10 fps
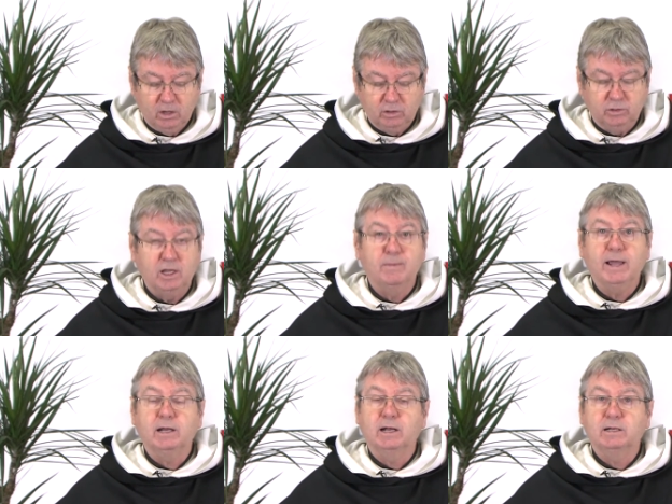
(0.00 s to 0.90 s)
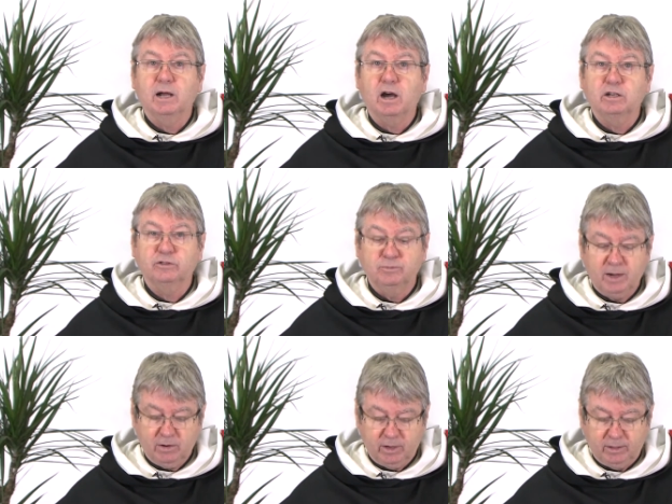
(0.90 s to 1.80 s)
to the Immaculate Heart of
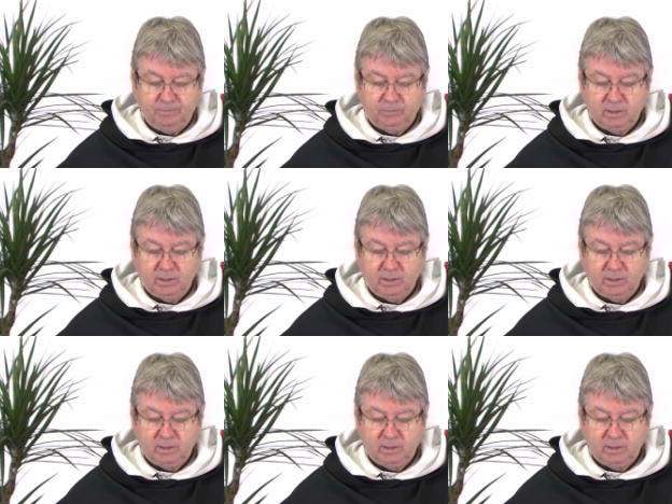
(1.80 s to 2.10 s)
Mary